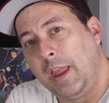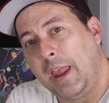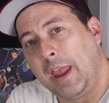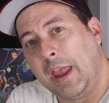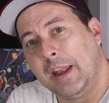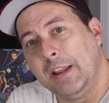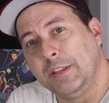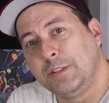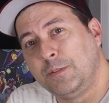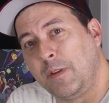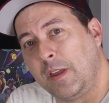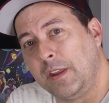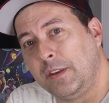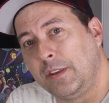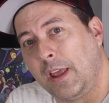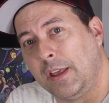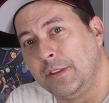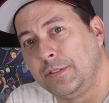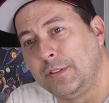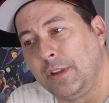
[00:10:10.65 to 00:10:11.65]
it's
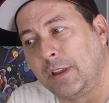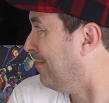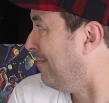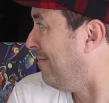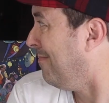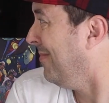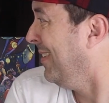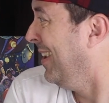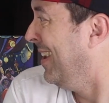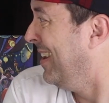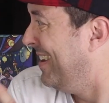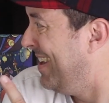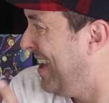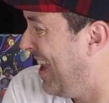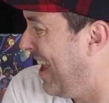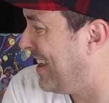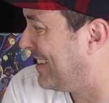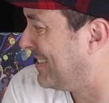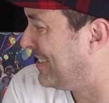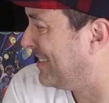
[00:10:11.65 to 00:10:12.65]
fantastic.
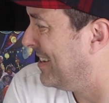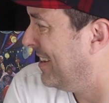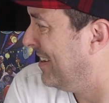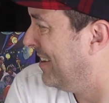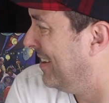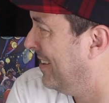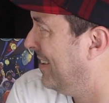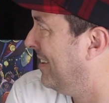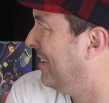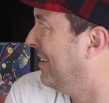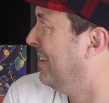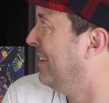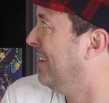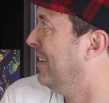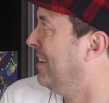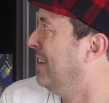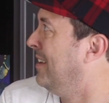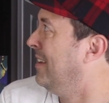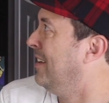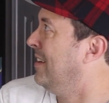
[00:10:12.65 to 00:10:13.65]
Next,
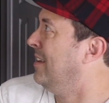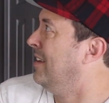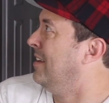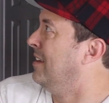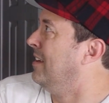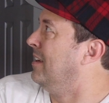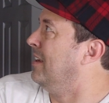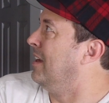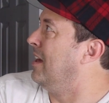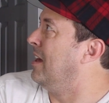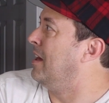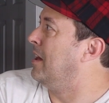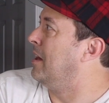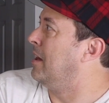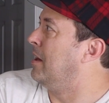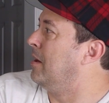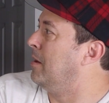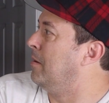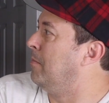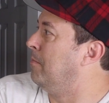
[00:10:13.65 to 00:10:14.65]

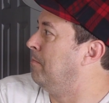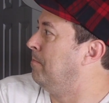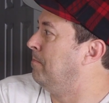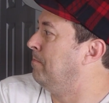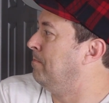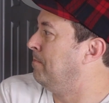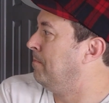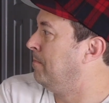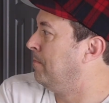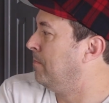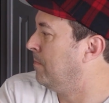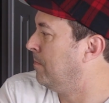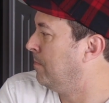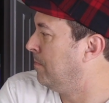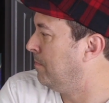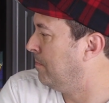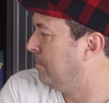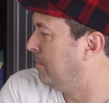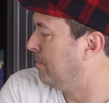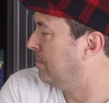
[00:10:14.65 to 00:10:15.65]
all
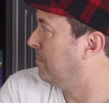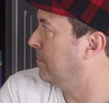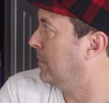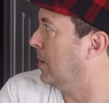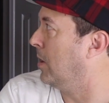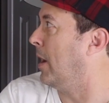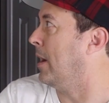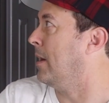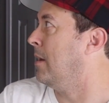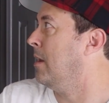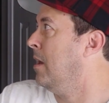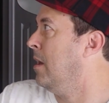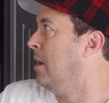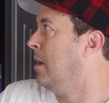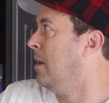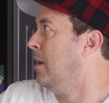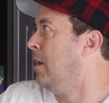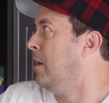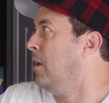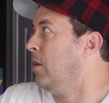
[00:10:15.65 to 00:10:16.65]
right,
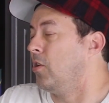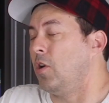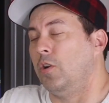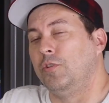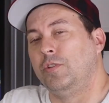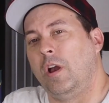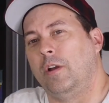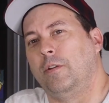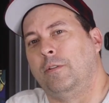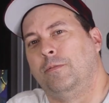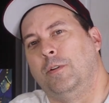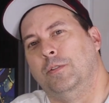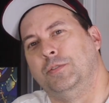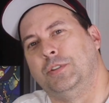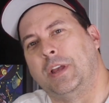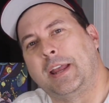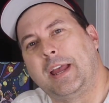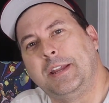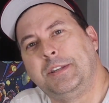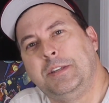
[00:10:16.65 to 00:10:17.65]

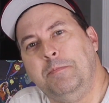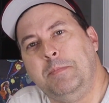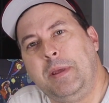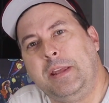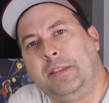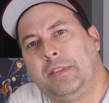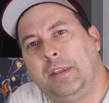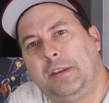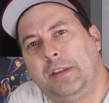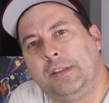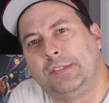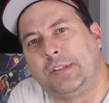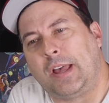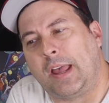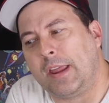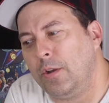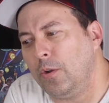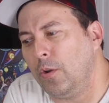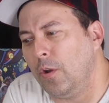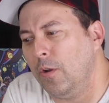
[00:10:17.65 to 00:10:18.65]
Cartographers. I got to meet the
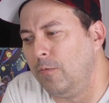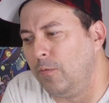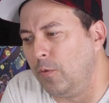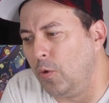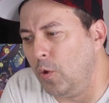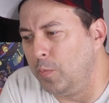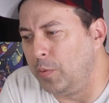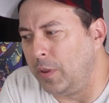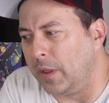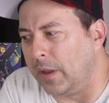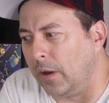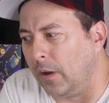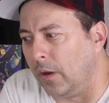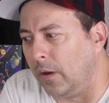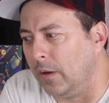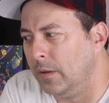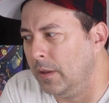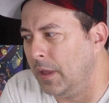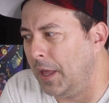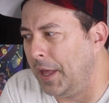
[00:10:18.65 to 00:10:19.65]
designer of Role
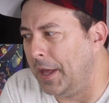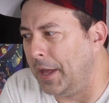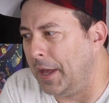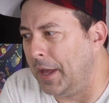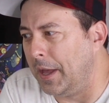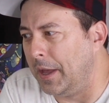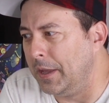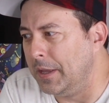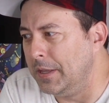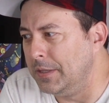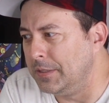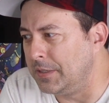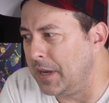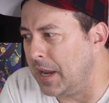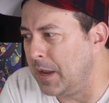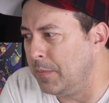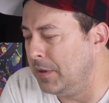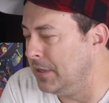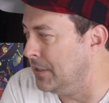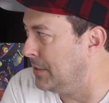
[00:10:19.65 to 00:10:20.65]
Player. His
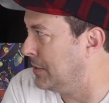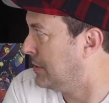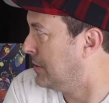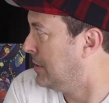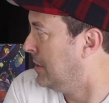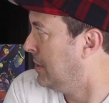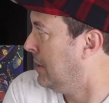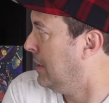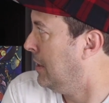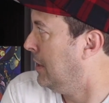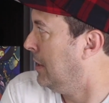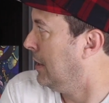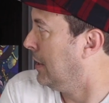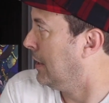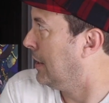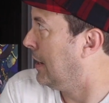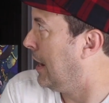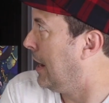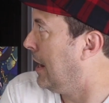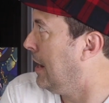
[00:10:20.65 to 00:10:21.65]
name is
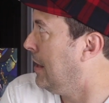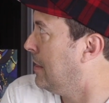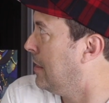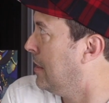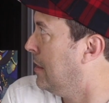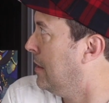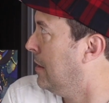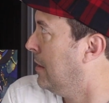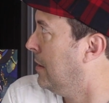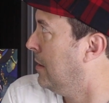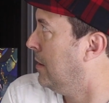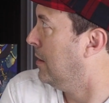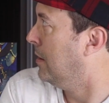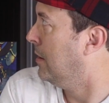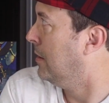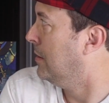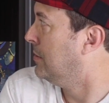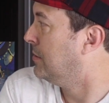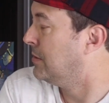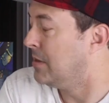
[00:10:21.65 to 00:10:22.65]
Keith
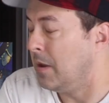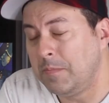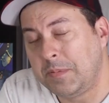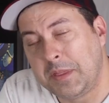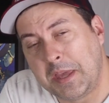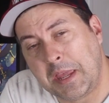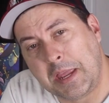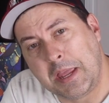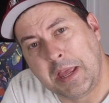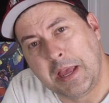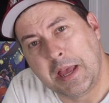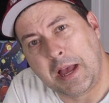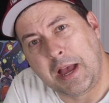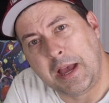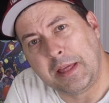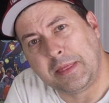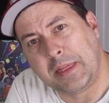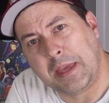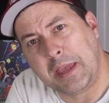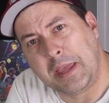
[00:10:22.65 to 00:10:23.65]
something,
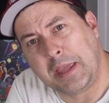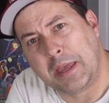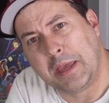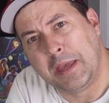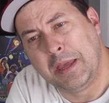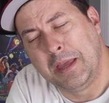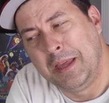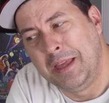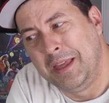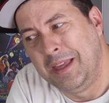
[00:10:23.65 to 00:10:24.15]
I think.